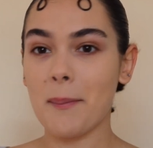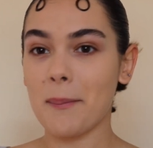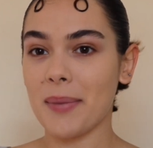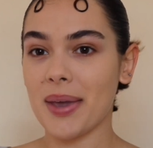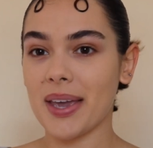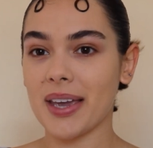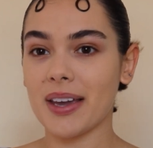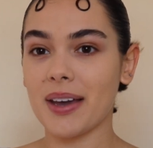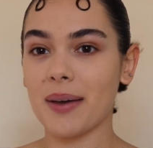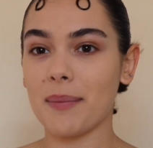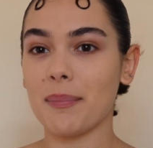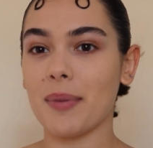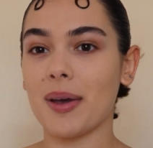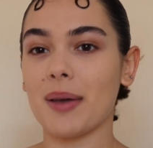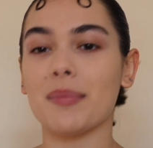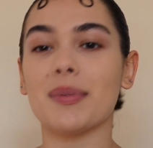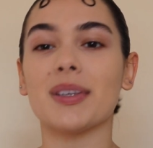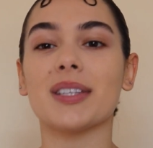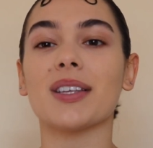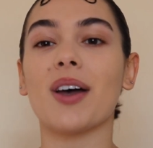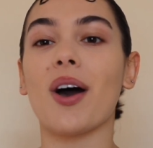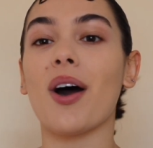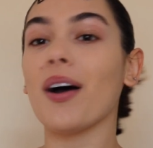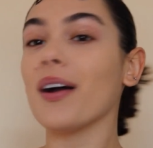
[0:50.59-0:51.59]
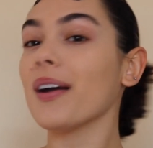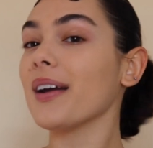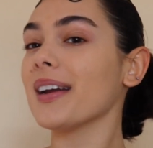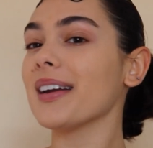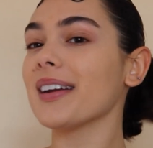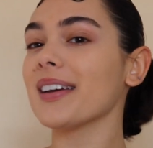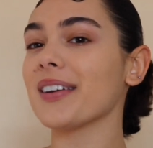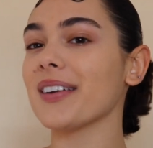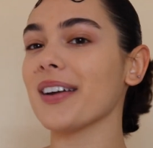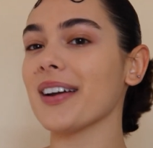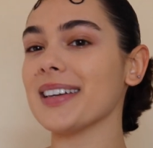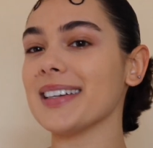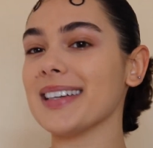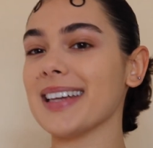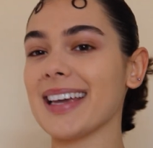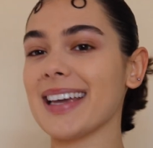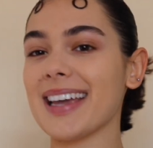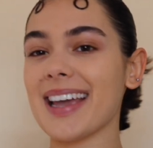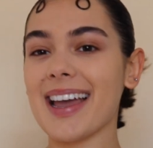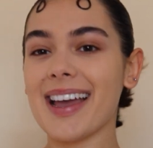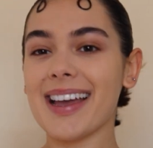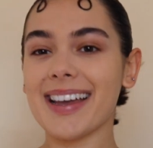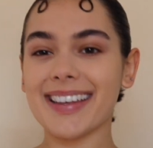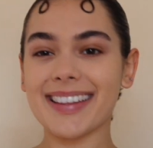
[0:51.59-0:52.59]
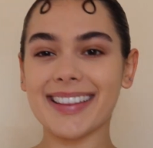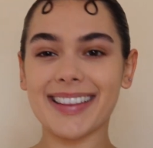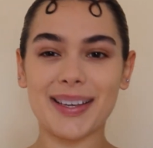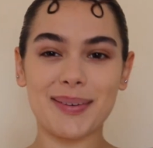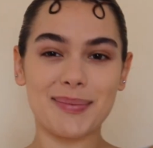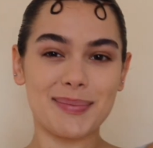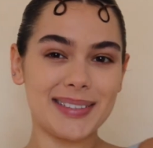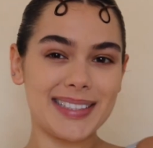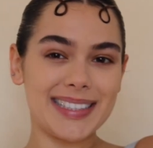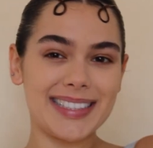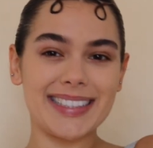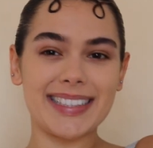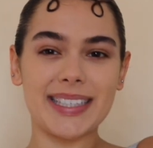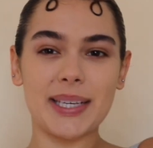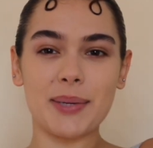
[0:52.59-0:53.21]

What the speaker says: makeup by Miss Ariana Grande, then please